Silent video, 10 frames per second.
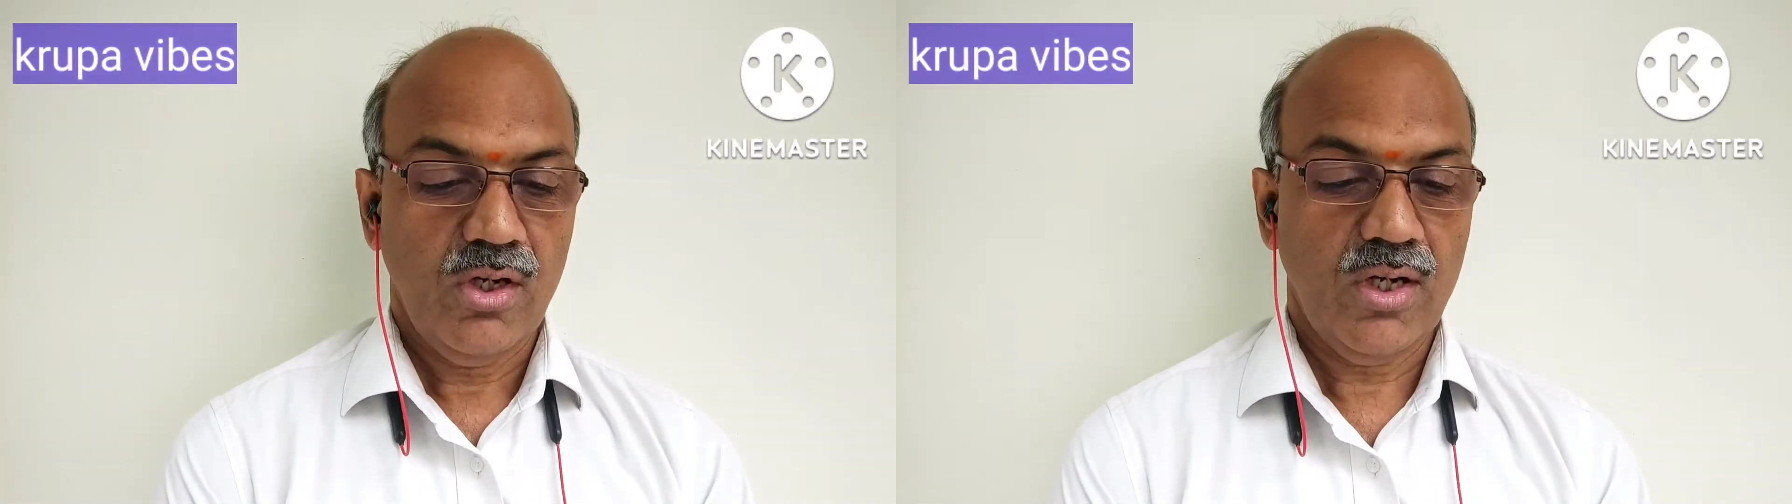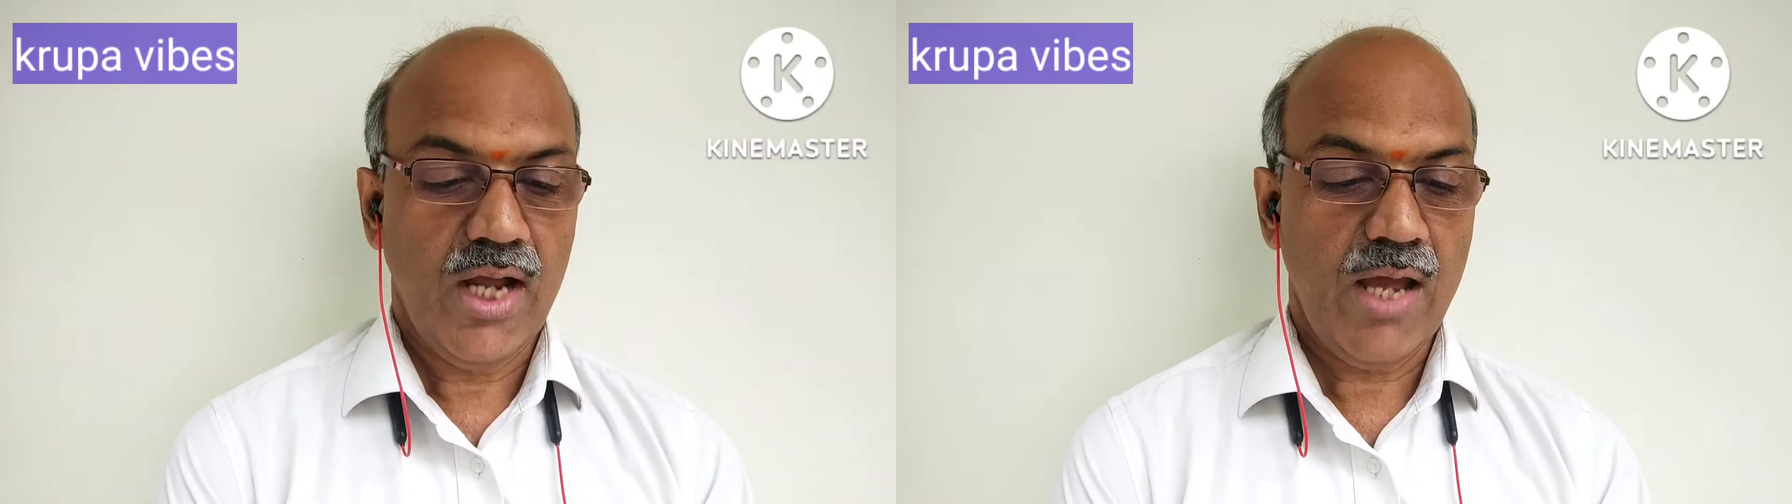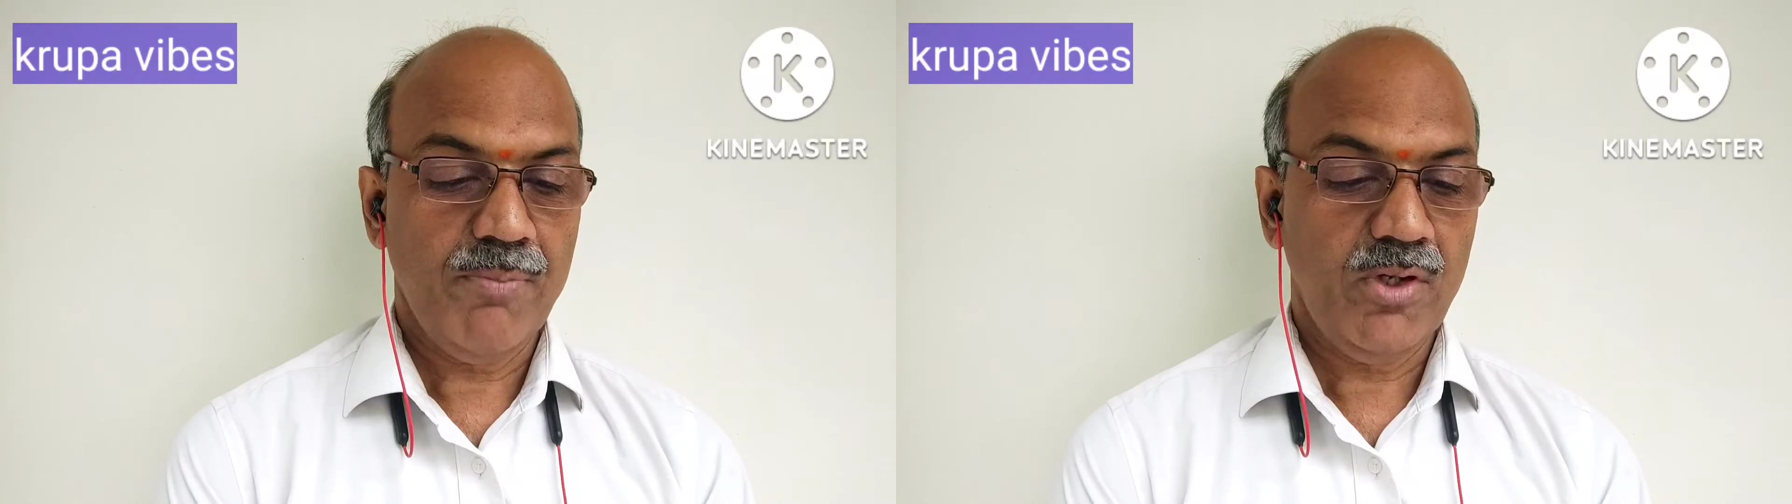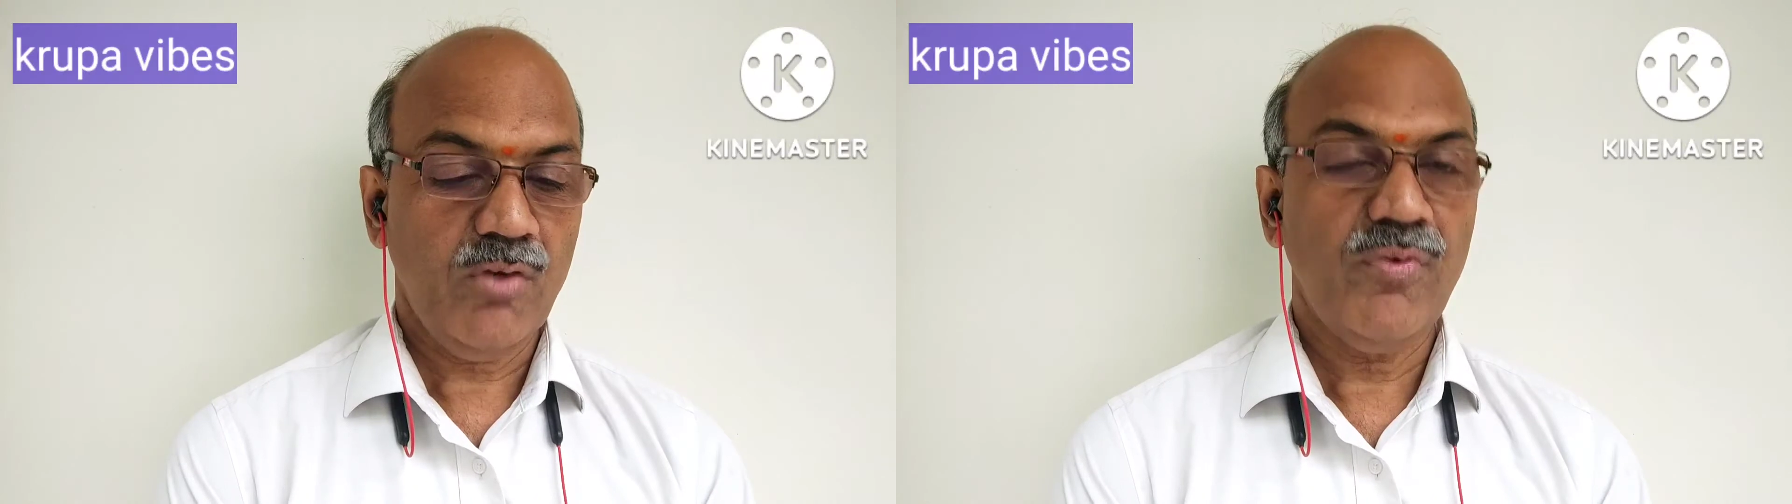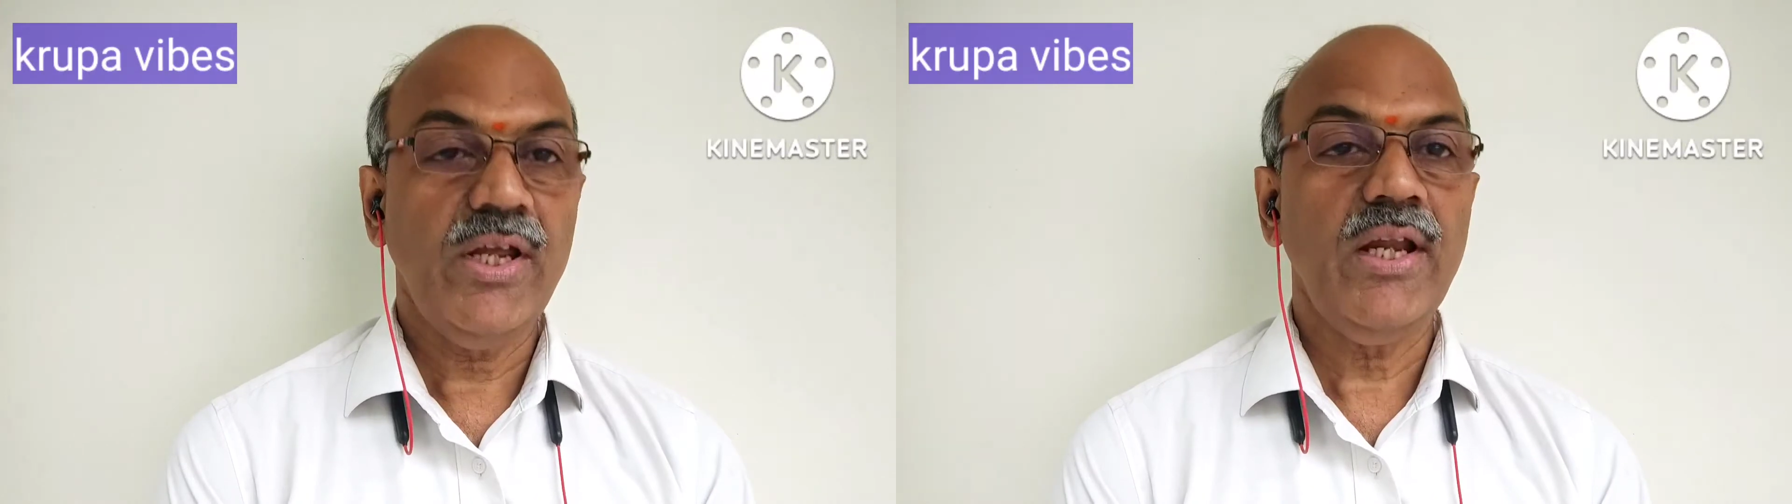or habit
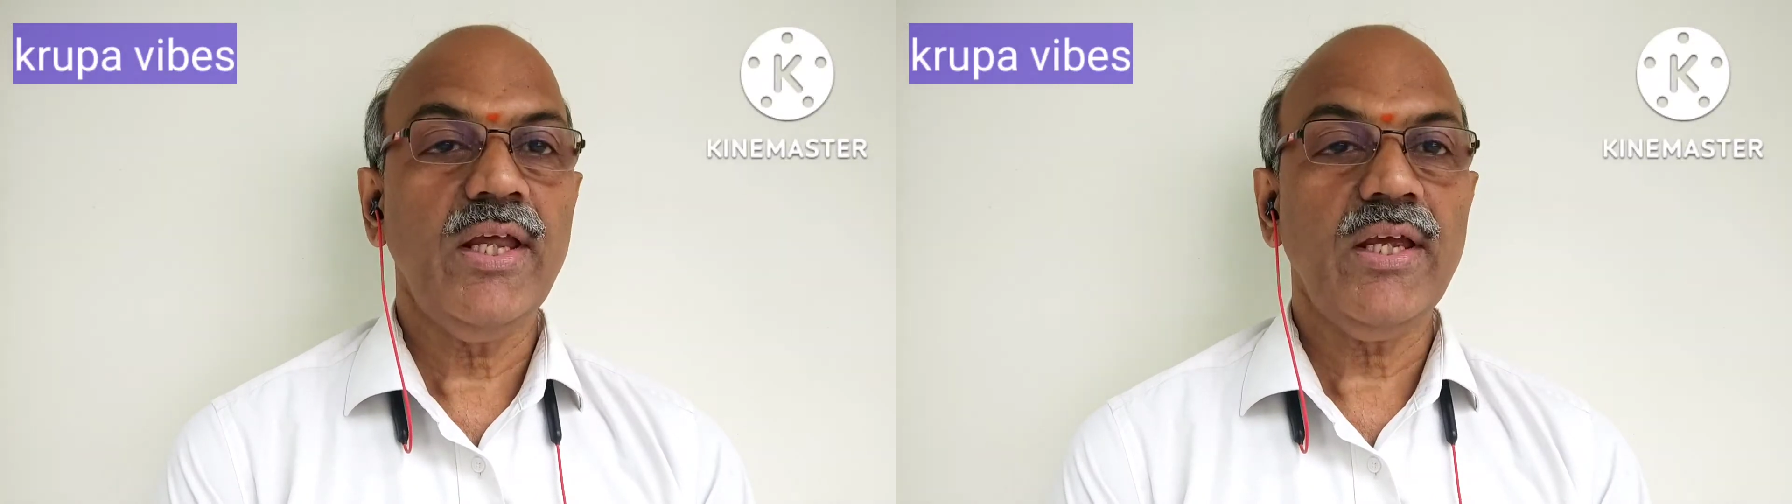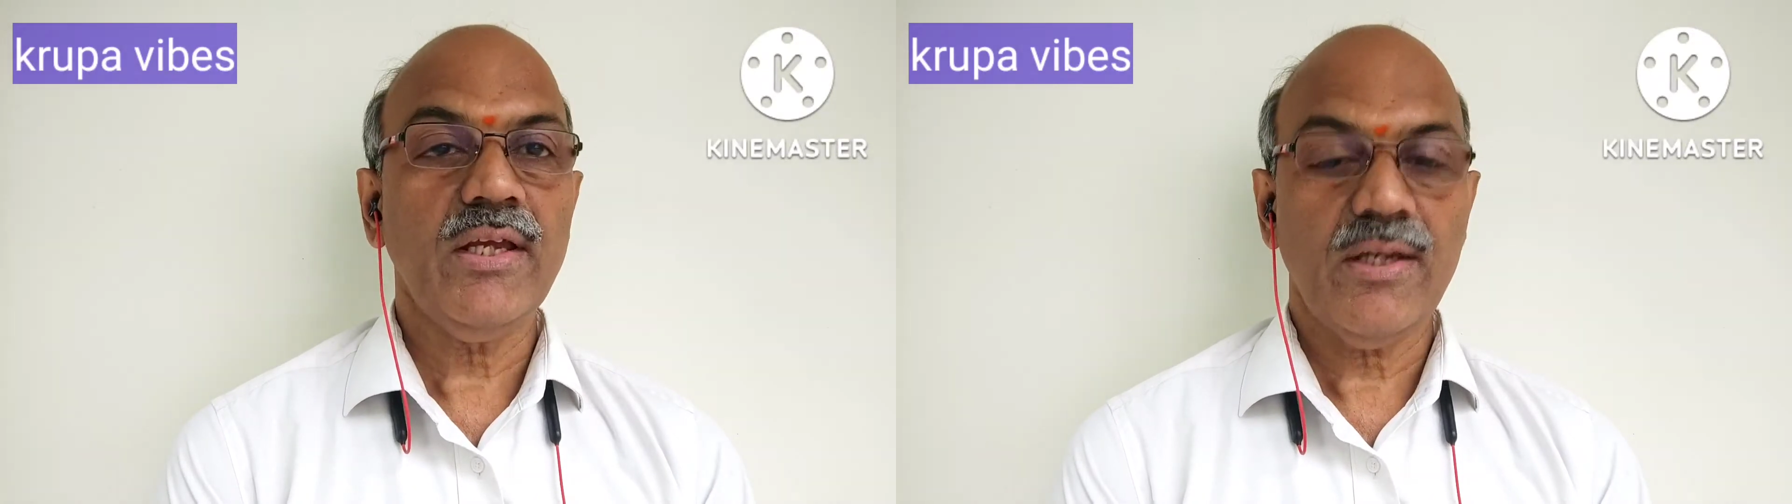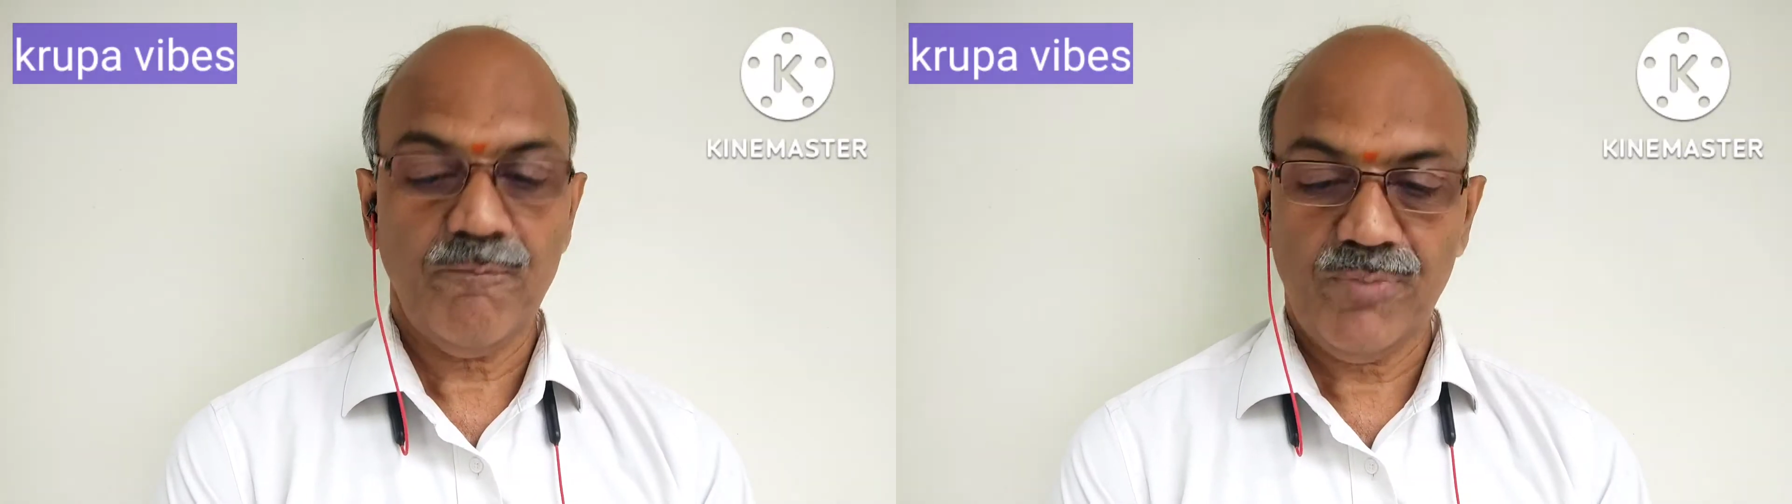of dealing